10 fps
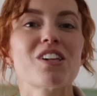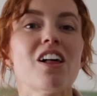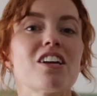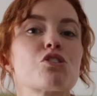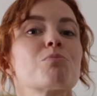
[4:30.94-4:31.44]

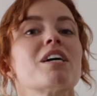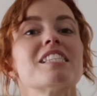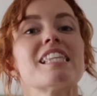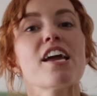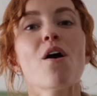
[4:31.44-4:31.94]
Colostrum because
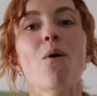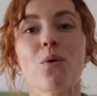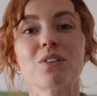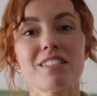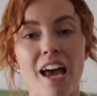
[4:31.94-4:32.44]
they
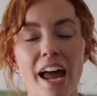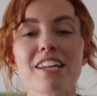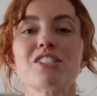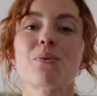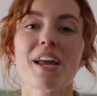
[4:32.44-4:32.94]
hold tight
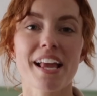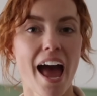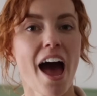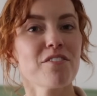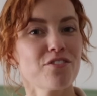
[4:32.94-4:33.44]
tight to a
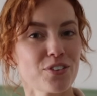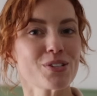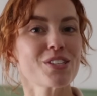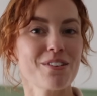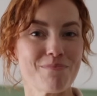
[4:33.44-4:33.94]

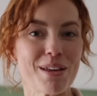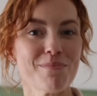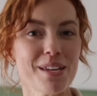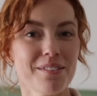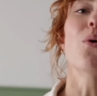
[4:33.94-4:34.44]
calf-first
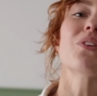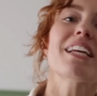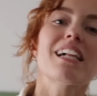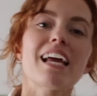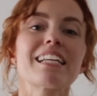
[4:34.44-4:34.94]
commitment, only
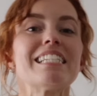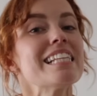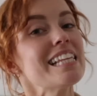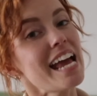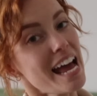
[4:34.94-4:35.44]
collecting
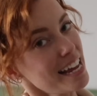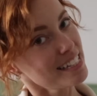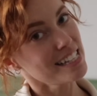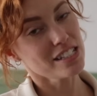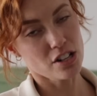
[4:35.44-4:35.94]
the
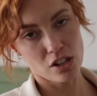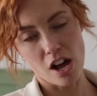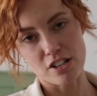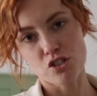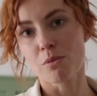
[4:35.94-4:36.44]
excess
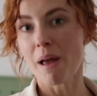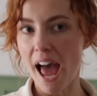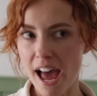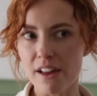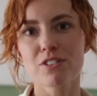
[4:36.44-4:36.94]
colostrum
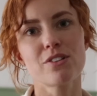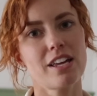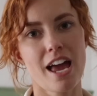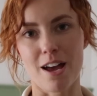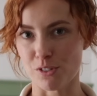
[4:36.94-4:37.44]
after the
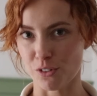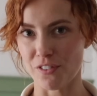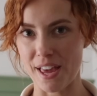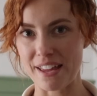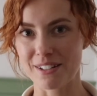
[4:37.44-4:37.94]
calves are fed.